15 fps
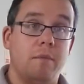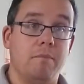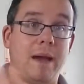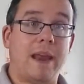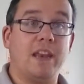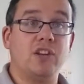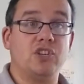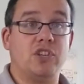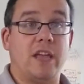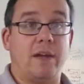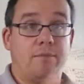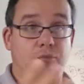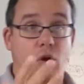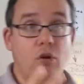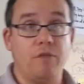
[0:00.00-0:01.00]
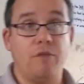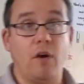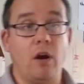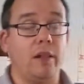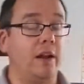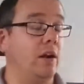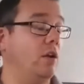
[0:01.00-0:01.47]
manage their
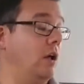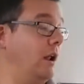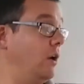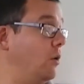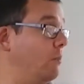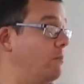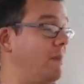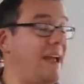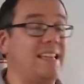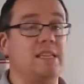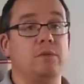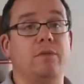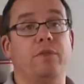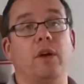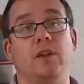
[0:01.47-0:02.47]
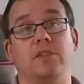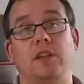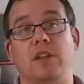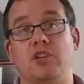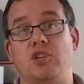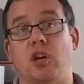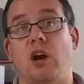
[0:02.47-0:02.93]
profile, and a lot better with regard to
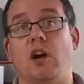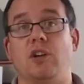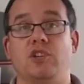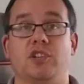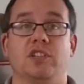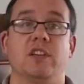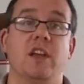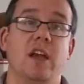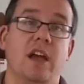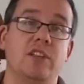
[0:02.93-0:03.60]
their charges.